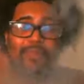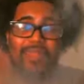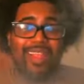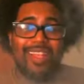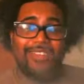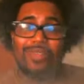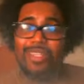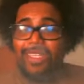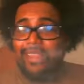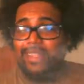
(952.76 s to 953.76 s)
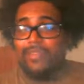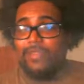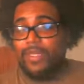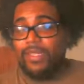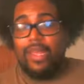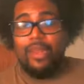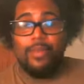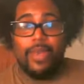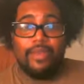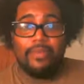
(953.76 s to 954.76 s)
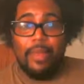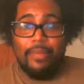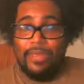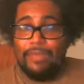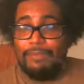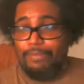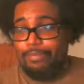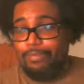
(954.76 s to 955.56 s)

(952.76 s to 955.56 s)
There's really nothing left to be said about it. I mean,